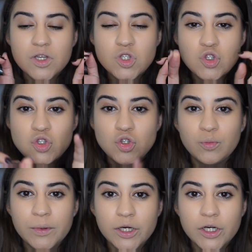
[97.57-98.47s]

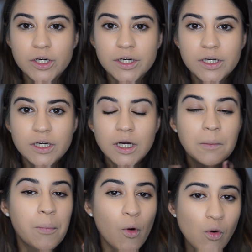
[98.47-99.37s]
super
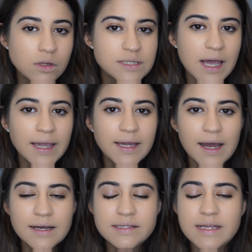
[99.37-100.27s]
bold, I
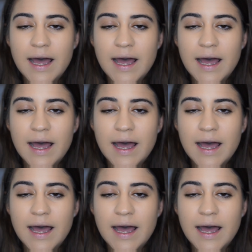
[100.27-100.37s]
guess.